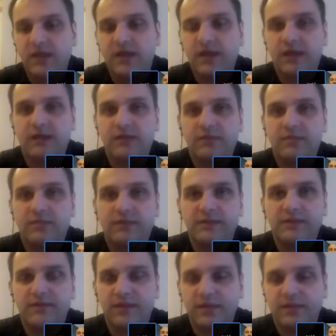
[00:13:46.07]
And I
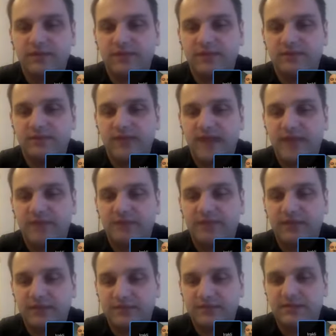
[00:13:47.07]
believe he even dubbed
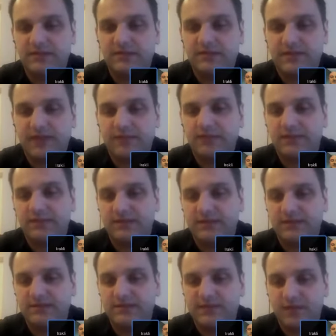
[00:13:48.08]
it
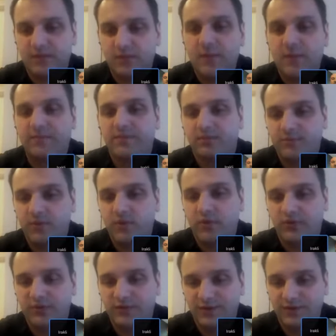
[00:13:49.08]
as like Web
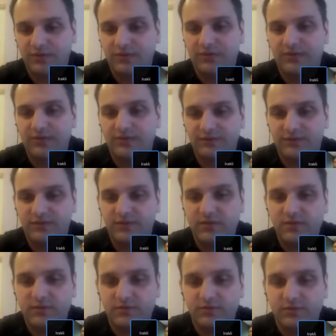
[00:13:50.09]
3.0, the
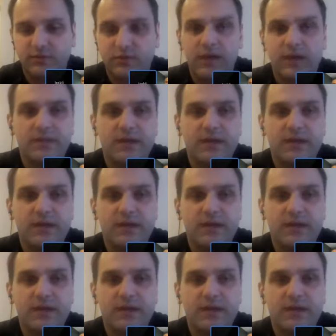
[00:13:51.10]
future of the web.